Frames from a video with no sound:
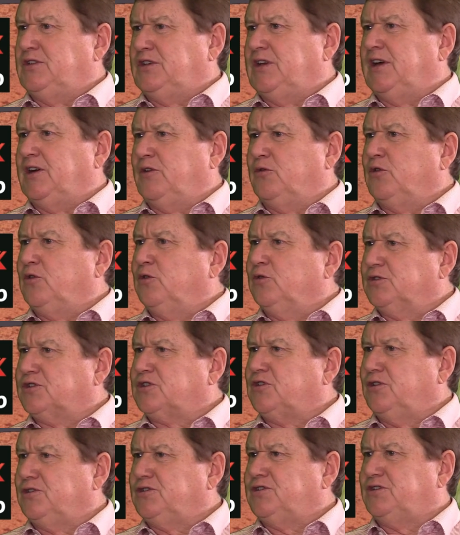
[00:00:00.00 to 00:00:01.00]
we're always
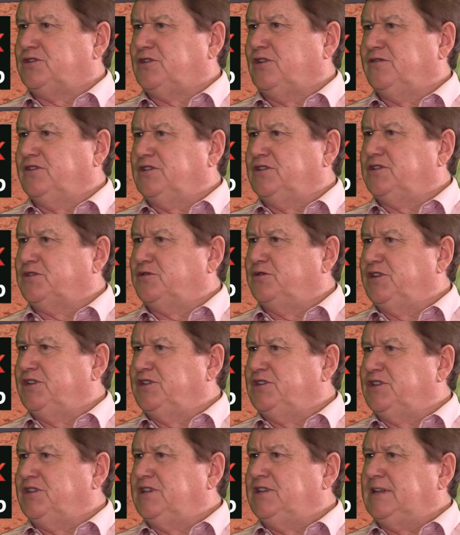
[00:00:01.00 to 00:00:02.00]
conscious of in this
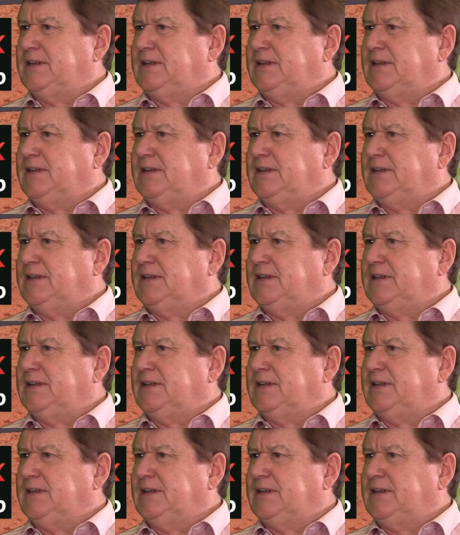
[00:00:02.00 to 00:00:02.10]
region.